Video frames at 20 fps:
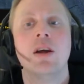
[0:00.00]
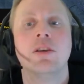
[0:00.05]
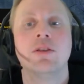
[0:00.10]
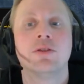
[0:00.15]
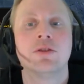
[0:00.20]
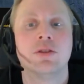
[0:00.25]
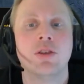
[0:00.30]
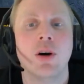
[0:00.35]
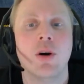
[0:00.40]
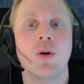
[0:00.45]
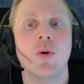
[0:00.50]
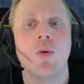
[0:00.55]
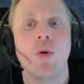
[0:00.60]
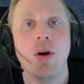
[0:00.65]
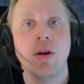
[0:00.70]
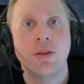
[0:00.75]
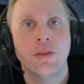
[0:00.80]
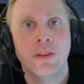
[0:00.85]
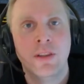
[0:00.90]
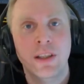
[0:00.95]

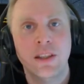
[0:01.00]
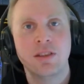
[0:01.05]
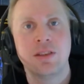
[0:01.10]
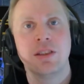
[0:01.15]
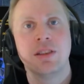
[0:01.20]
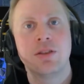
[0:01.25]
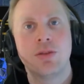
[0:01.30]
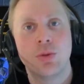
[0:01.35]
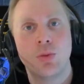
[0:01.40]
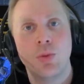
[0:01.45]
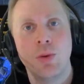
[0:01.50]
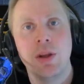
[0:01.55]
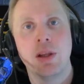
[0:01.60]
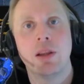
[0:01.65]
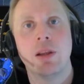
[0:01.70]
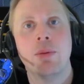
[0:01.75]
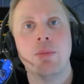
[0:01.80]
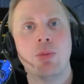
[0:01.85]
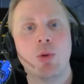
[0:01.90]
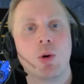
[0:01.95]
So this is
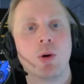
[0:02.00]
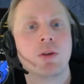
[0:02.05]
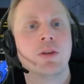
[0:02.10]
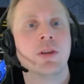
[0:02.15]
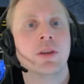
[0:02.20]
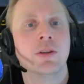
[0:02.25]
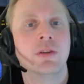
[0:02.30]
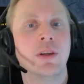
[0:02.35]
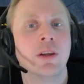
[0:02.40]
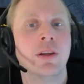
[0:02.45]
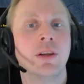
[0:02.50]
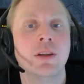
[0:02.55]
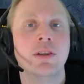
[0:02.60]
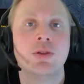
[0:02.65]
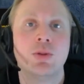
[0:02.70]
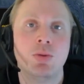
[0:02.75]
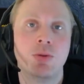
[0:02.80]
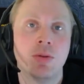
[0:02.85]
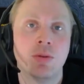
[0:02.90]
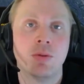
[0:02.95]
really important, and
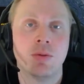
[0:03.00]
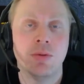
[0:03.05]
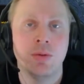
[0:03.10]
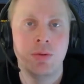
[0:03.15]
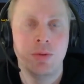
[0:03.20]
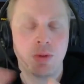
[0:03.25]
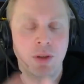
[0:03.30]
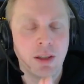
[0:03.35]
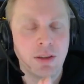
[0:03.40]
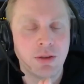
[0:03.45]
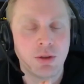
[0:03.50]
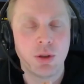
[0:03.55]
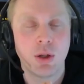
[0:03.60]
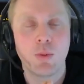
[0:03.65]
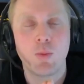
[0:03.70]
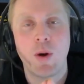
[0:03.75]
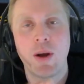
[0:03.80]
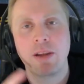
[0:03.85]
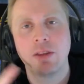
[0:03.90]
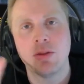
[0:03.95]
it just
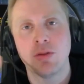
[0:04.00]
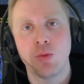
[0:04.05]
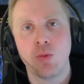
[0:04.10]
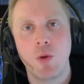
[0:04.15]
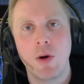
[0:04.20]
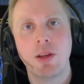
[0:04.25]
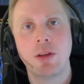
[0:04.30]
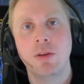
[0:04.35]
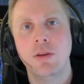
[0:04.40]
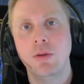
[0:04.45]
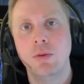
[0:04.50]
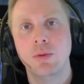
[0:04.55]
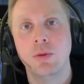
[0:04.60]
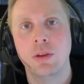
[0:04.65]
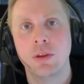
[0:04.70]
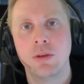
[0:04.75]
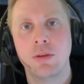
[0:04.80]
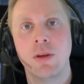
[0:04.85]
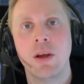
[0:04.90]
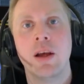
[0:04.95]
requires 1 unit.